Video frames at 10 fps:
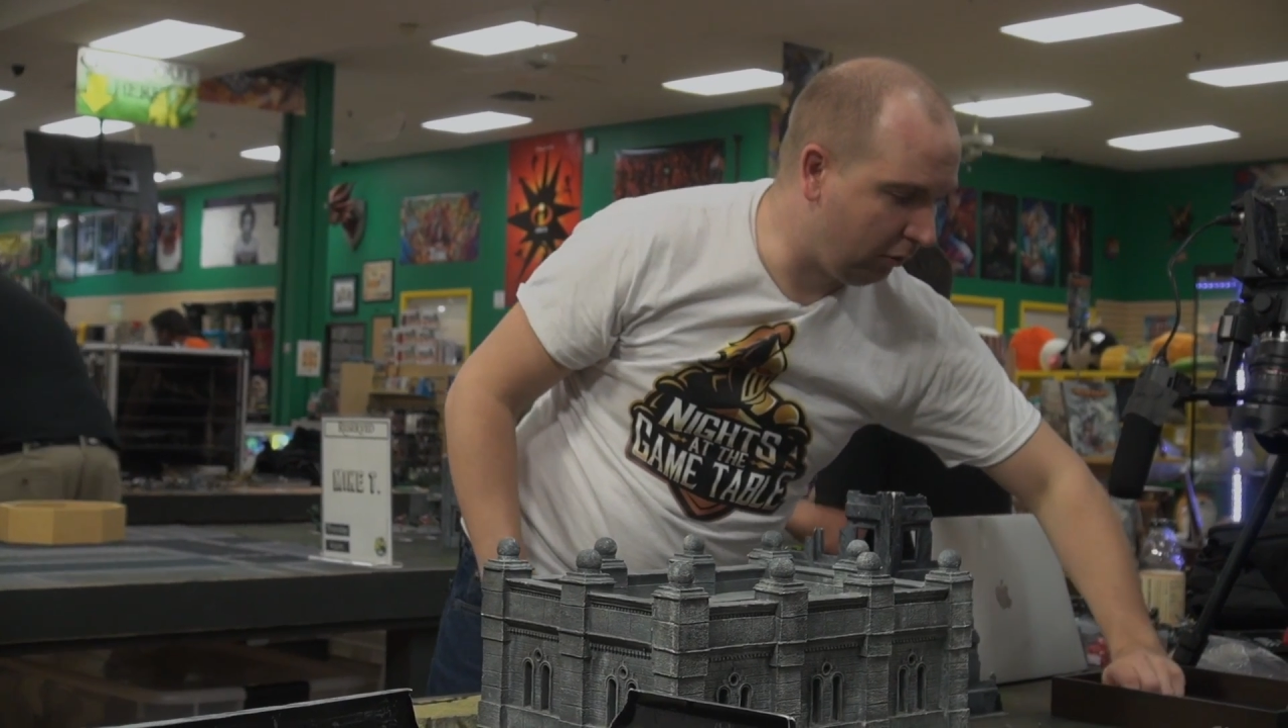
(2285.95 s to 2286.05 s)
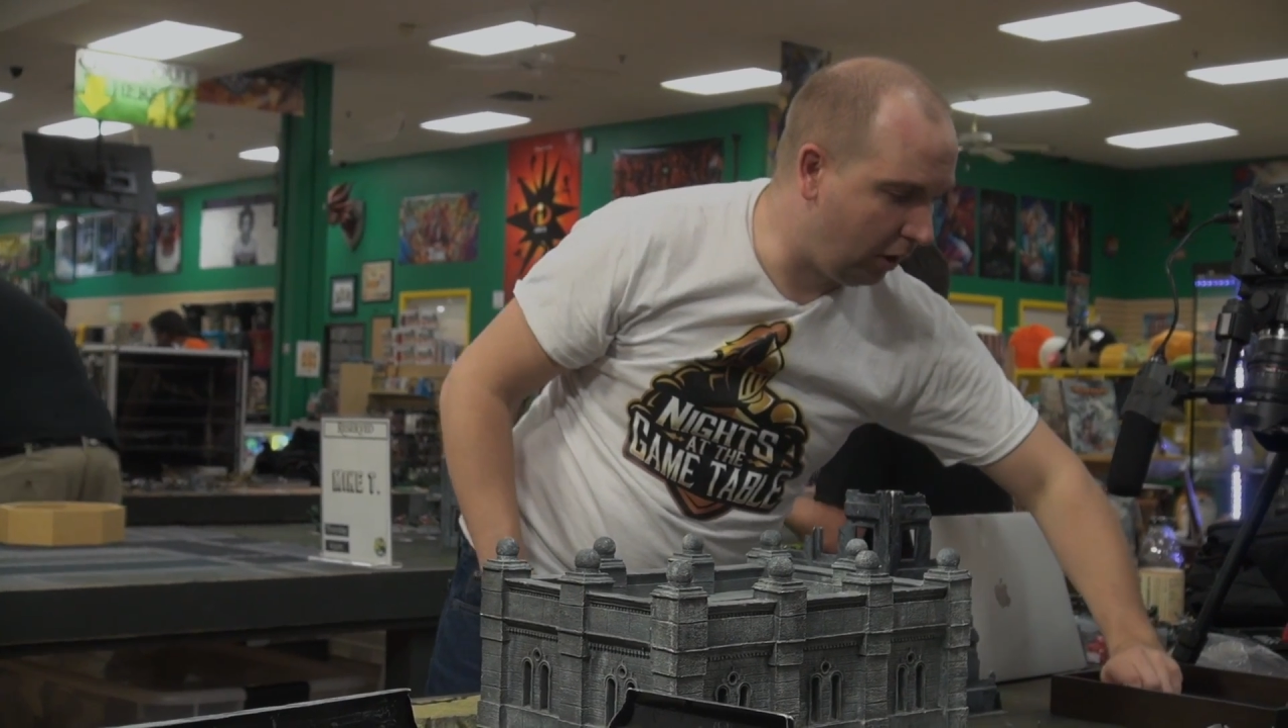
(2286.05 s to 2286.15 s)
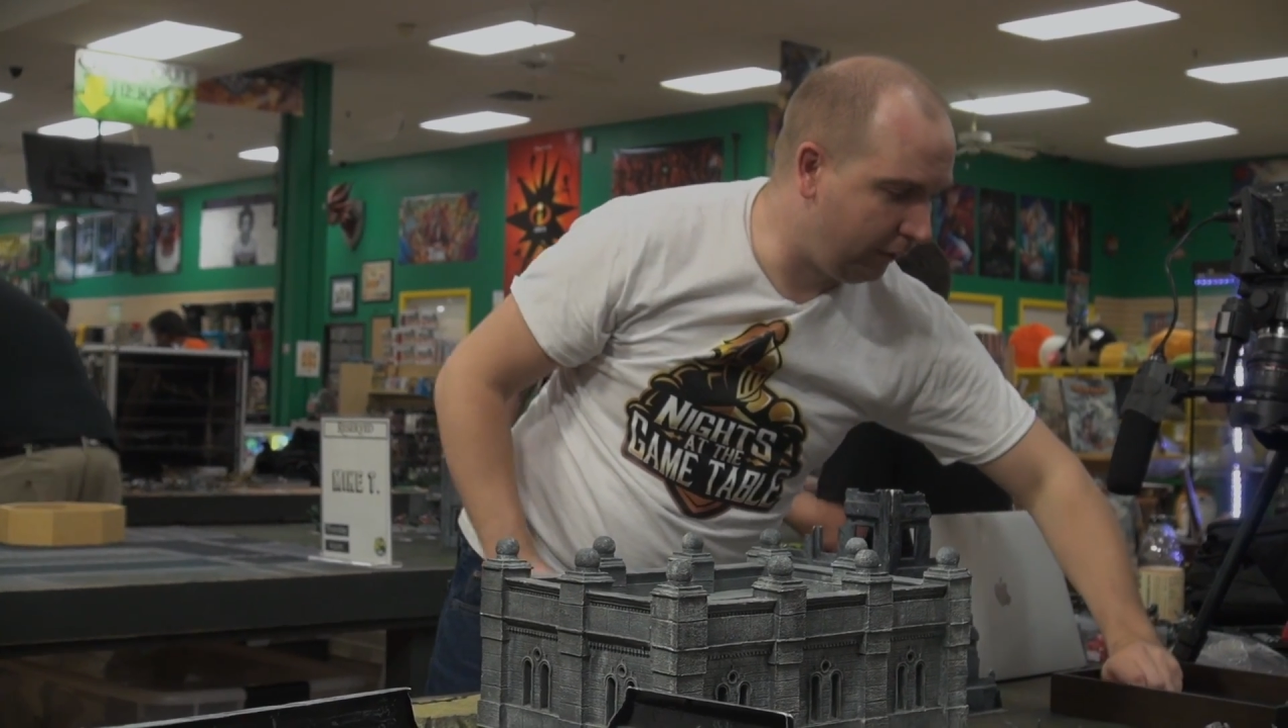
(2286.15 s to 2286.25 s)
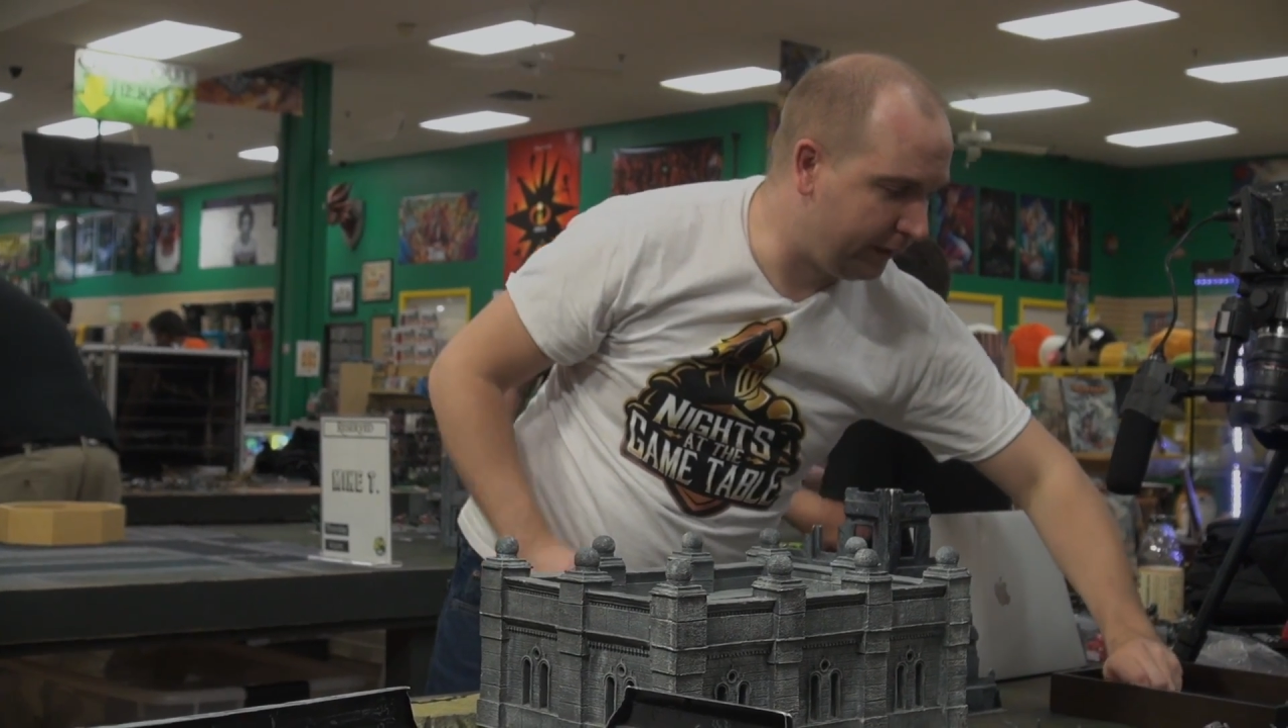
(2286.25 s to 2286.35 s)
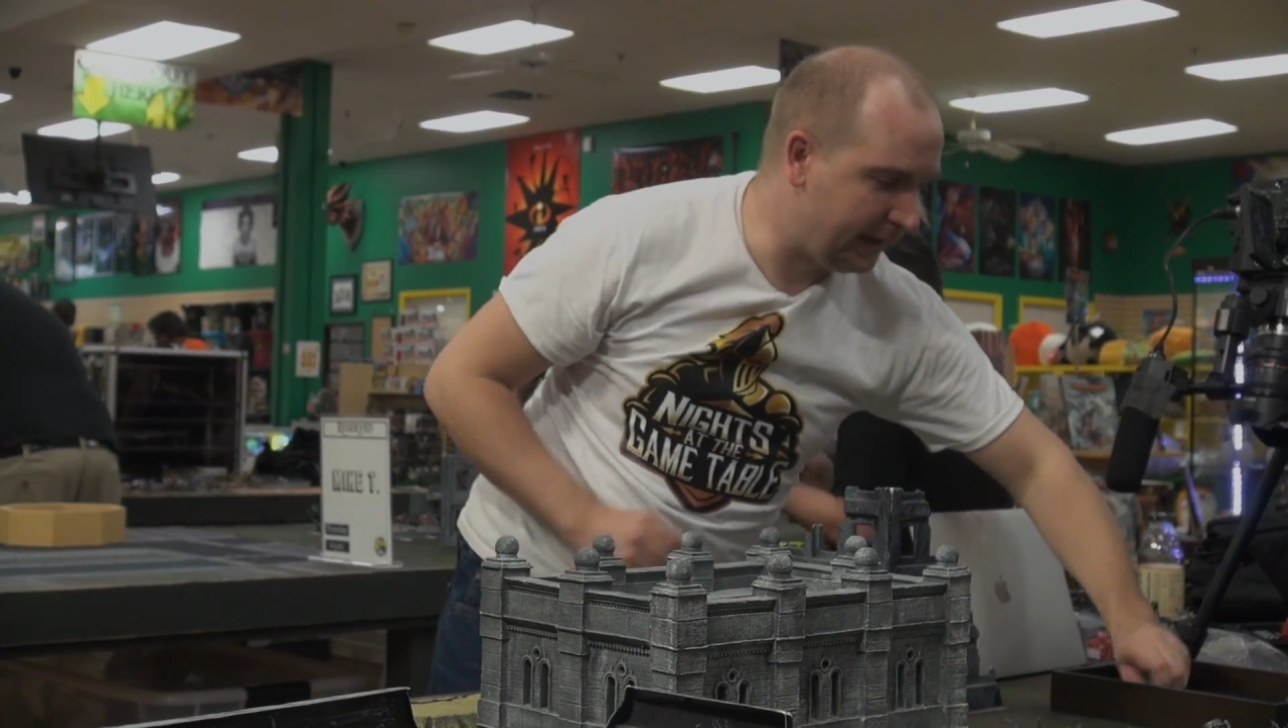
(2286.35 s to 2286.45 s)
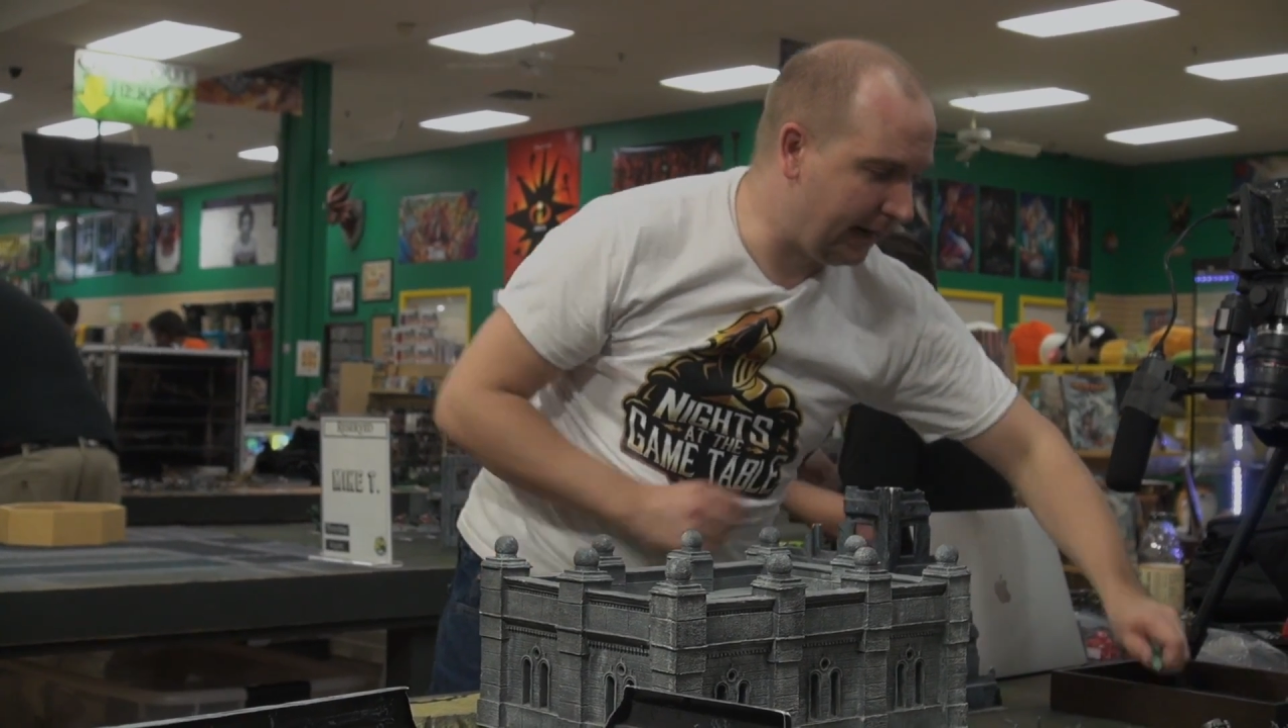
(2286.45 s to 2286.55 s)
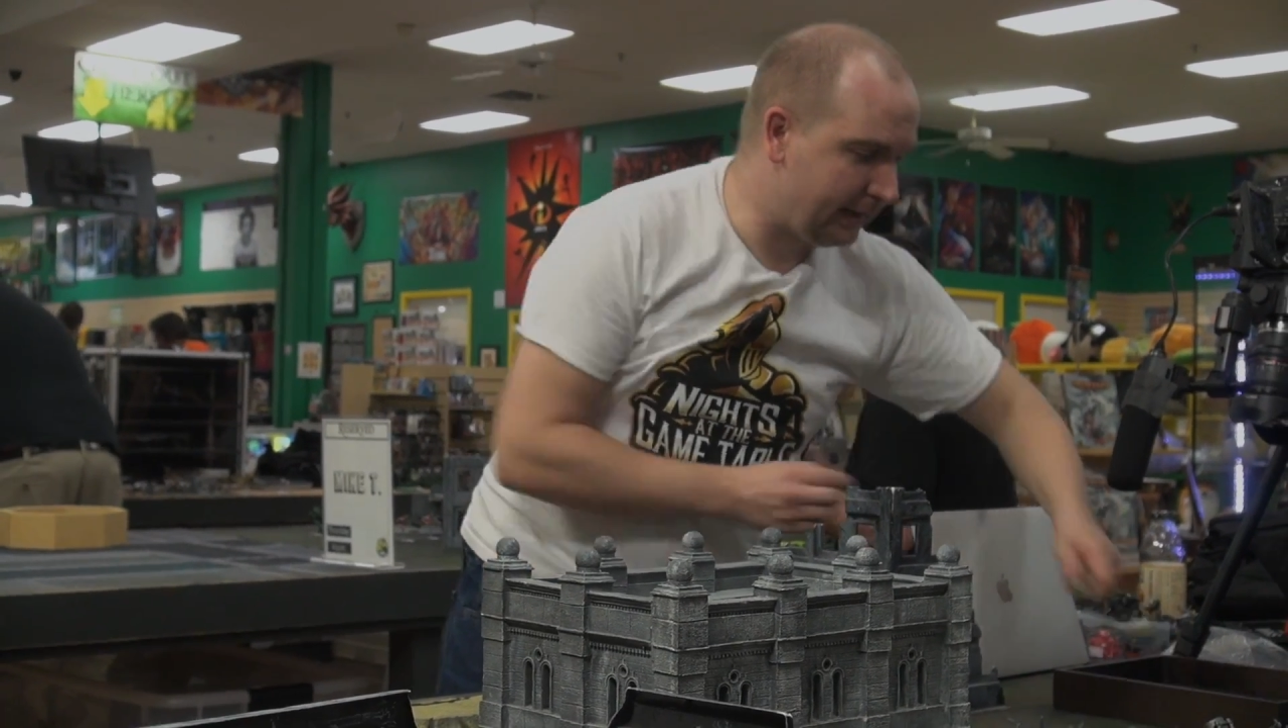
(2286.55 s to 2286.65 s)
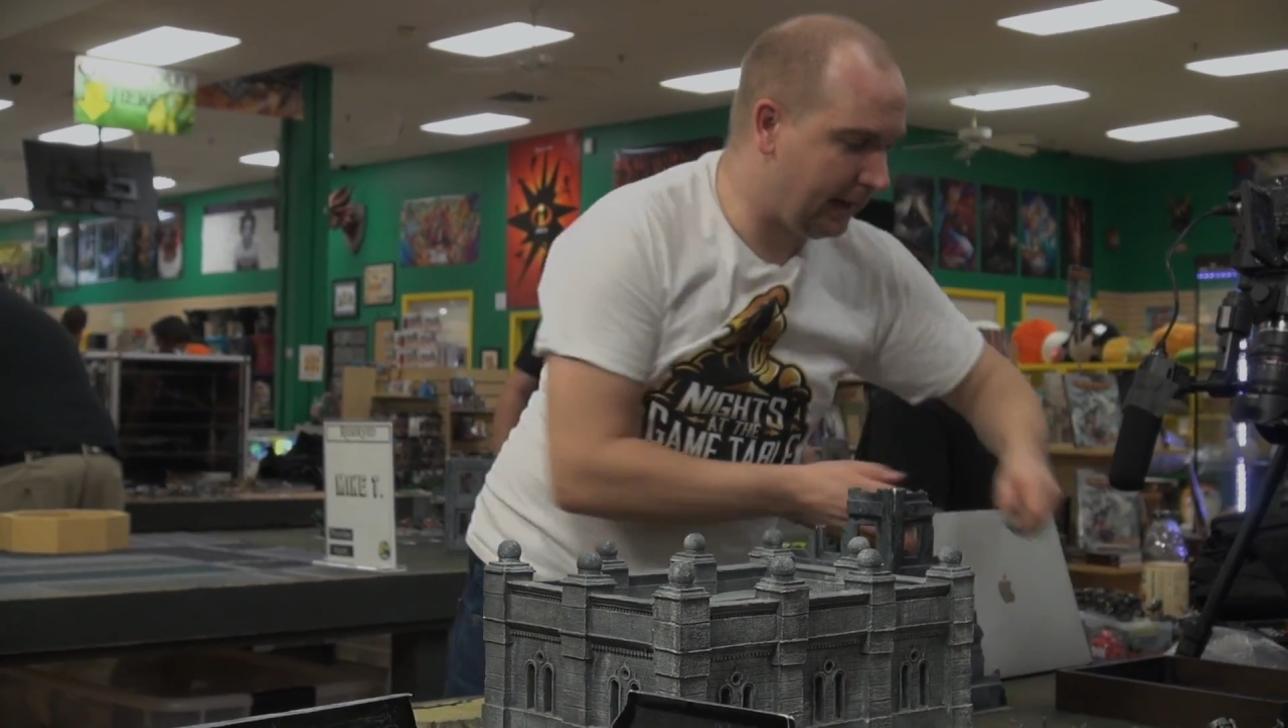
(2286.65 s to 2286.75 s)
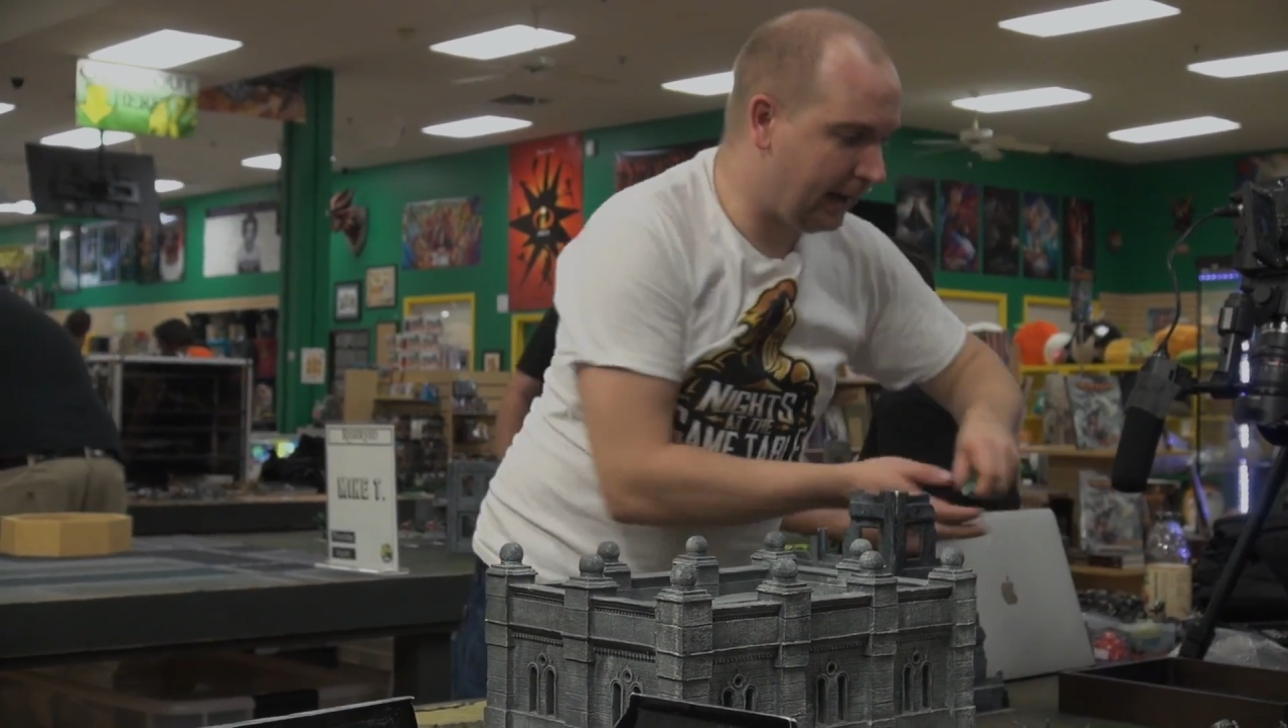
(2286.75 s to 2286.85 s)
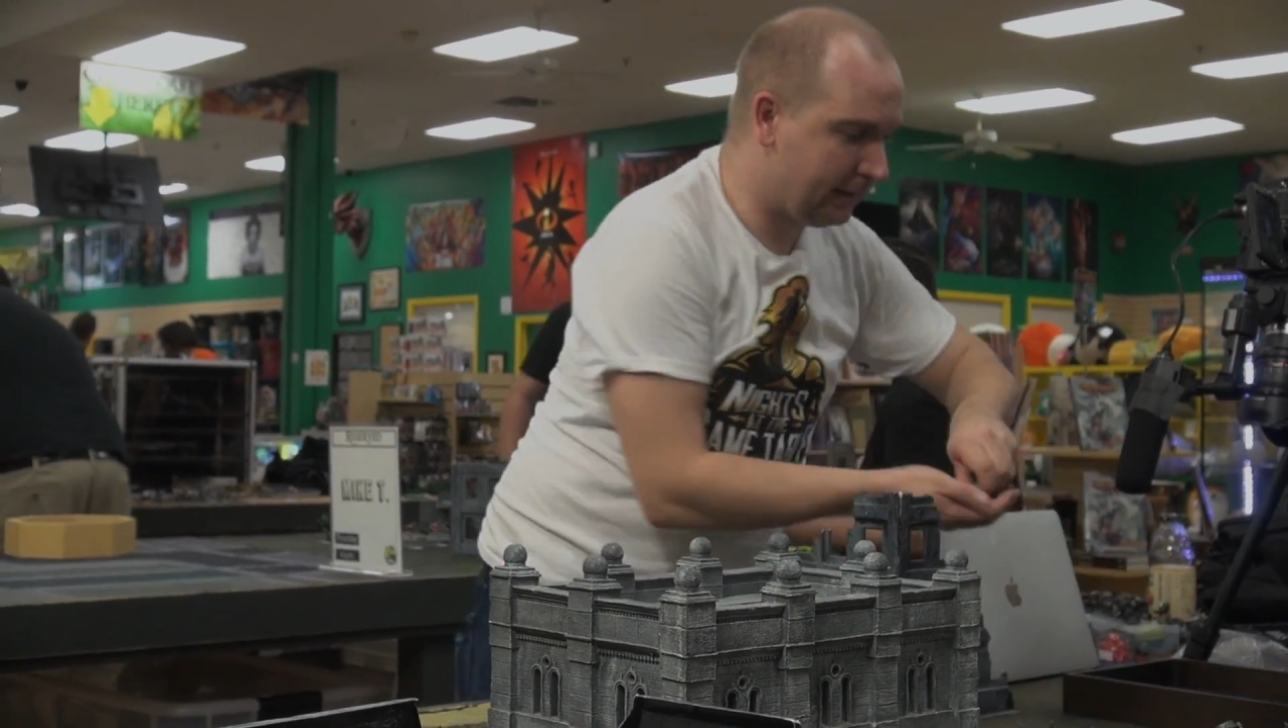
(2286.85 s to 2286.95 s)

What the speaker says: roll for dagger